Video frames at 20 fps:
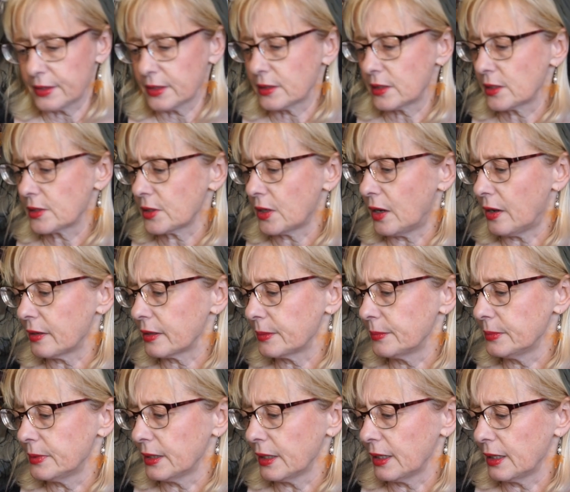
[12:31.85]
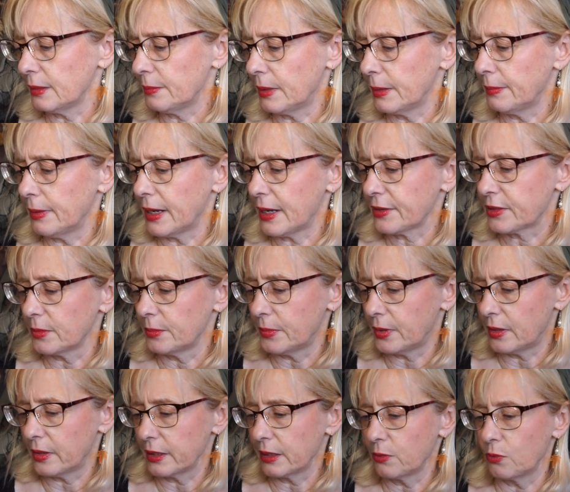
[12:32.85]
this is Autumn Day by Bath and
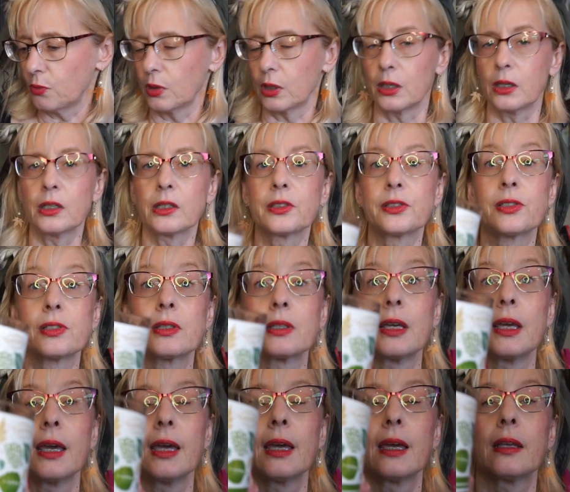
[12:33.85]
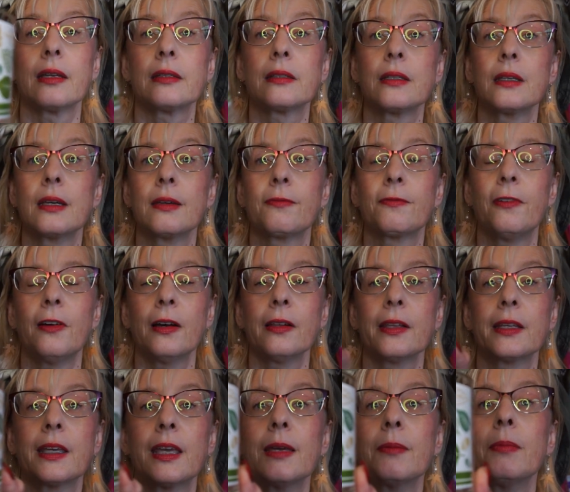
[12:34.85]
Body Works, and it
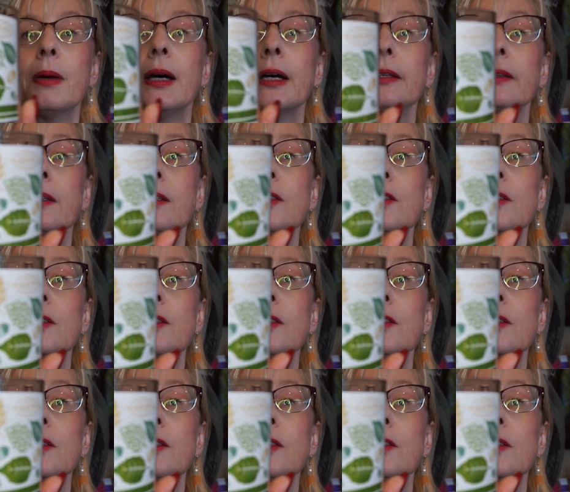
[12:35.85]
finally came back